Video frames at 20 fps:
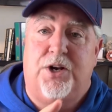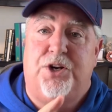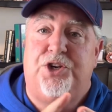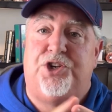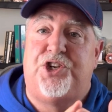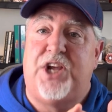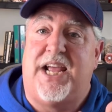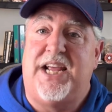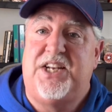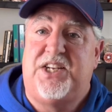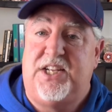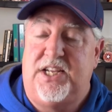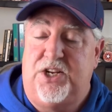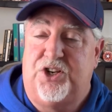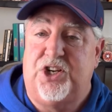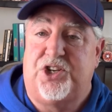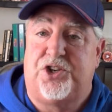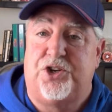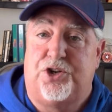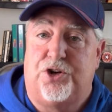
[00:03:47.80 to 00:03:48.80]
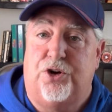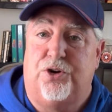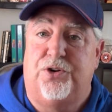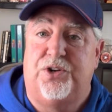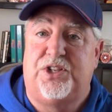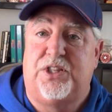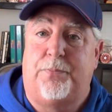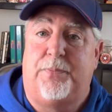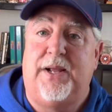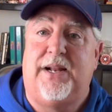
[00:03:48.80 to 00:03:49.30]
JT, Justin Turner,
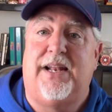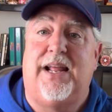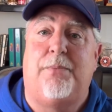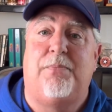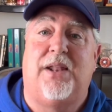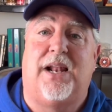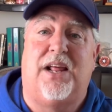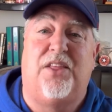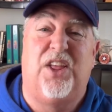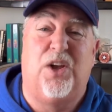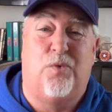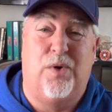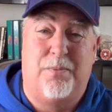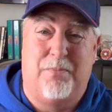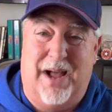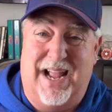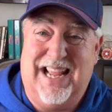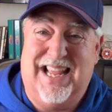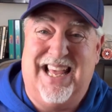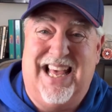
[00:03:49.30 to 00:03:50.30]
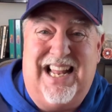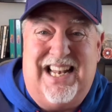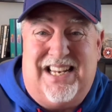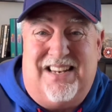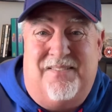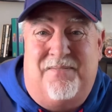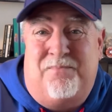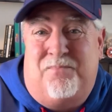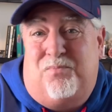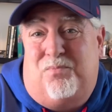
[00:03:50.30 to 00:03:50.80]
is the big name that I think we might
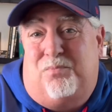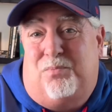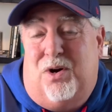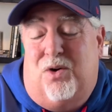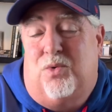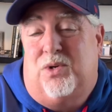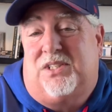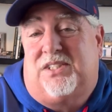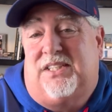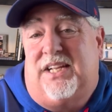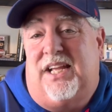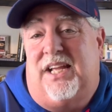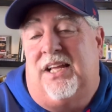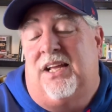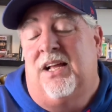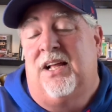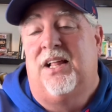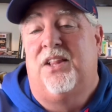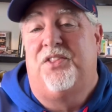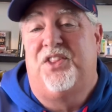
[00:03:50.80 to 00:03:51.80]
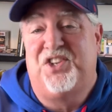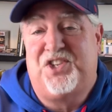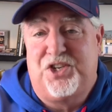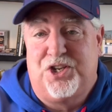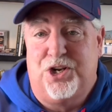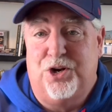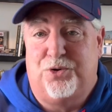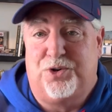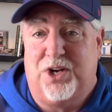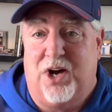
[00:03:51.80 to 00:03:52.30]
get, but we'll see. This
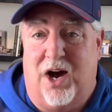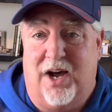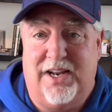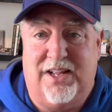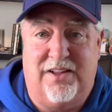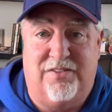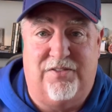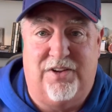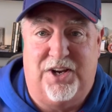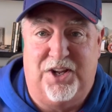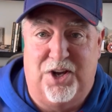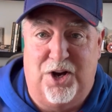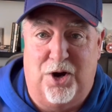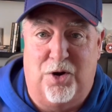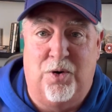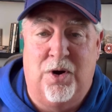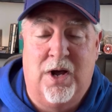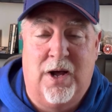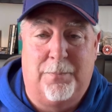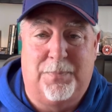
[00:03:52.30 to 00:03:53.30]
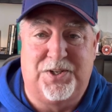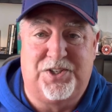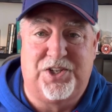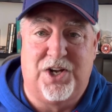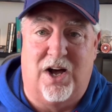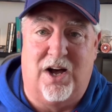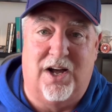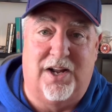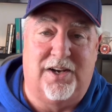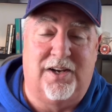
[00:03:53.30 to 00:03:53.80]
is an Ohtani video.
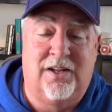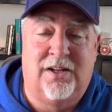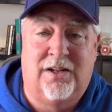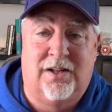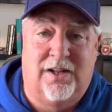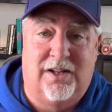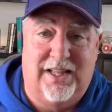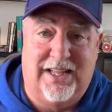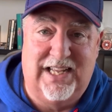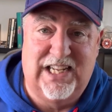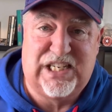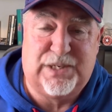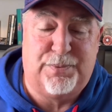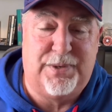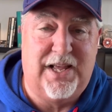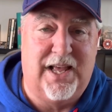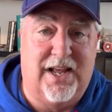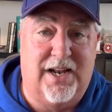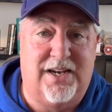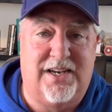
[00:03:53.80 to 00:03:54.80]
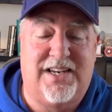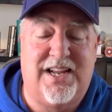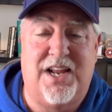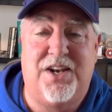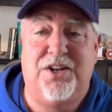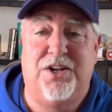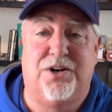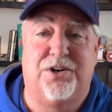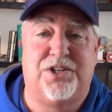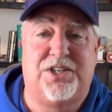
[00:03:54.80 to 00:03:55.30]
Passan, ESPN,
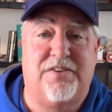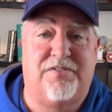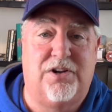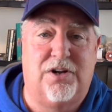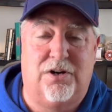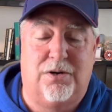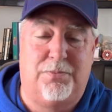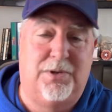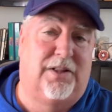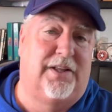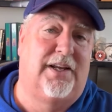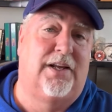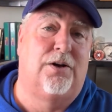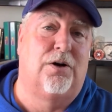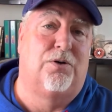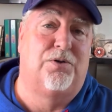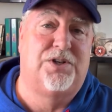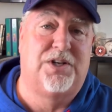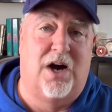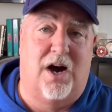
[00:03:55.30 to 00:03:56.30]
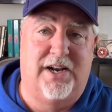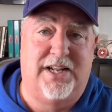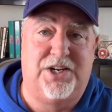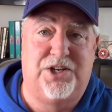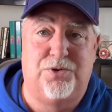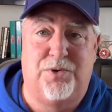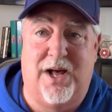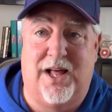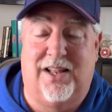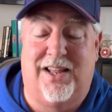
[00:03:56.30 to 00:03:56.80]
10 years, $700 million, Ohtani
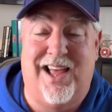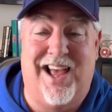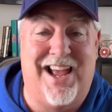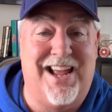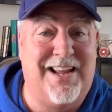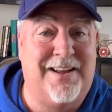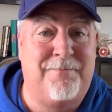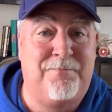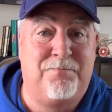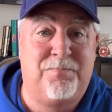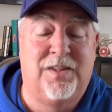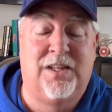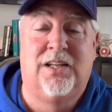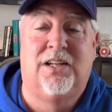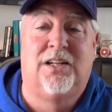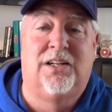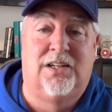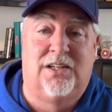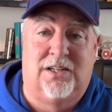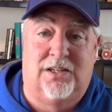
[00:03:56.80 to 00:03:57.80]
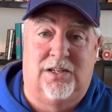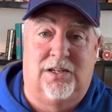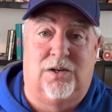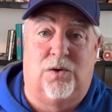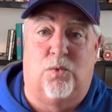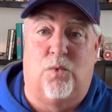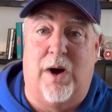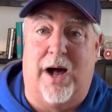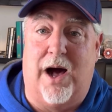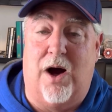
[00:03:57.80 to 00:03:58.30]
to LA.
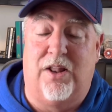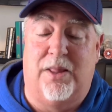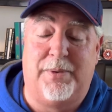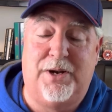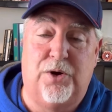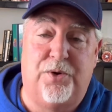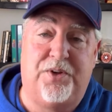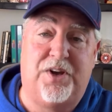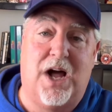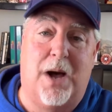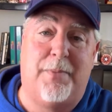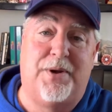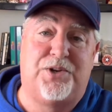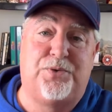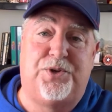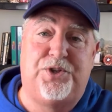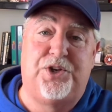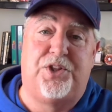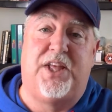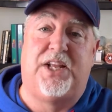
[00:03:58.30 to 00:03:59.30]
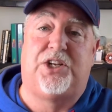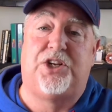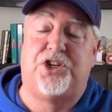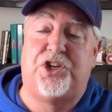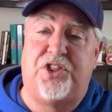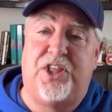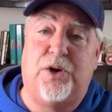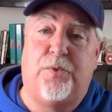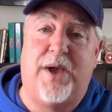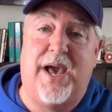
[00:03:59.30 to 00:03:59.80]
Wow. Let me know in the comments what you think. Did
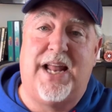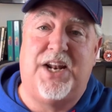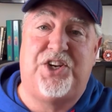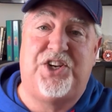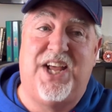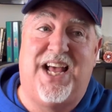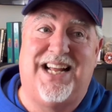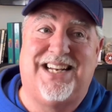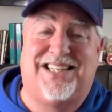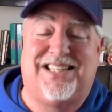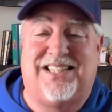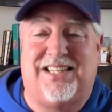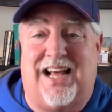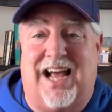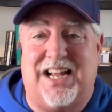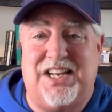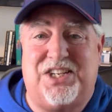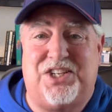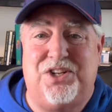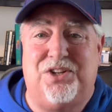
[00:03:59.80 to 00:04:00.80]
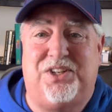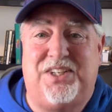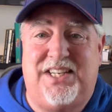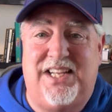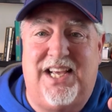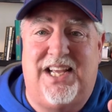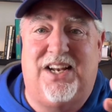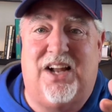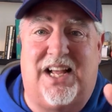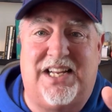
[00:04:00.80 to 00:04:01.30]
you think we had a chance? I still did.